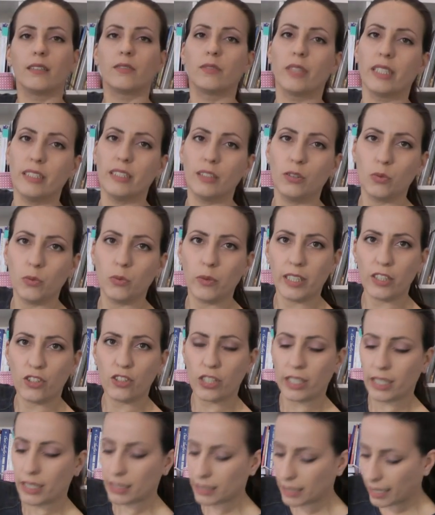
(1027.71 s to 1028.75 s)
ready-to-wear
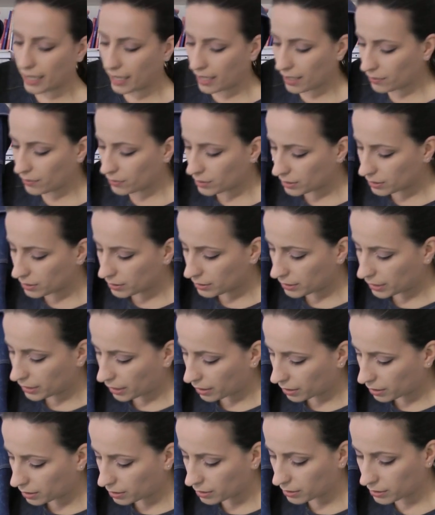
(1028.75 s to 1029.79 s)
jacket I have
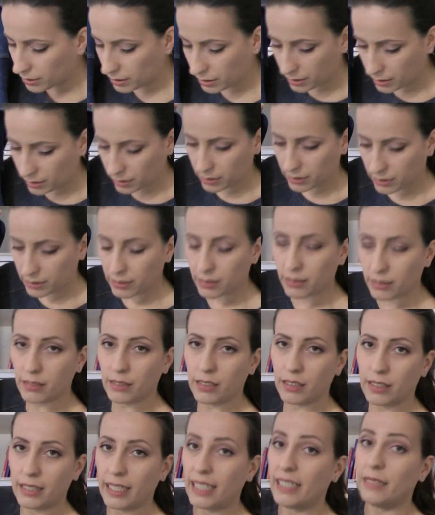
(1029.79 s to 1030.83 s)

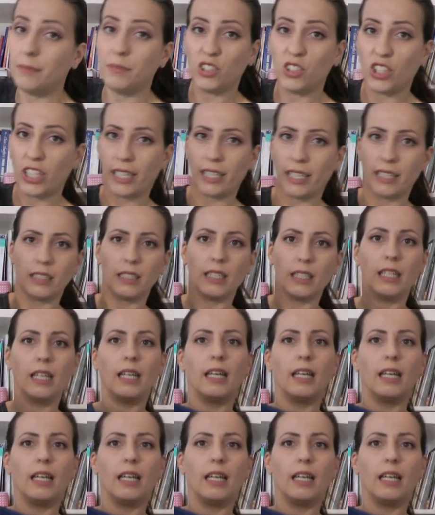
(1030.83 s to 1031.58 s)
the denim jacket.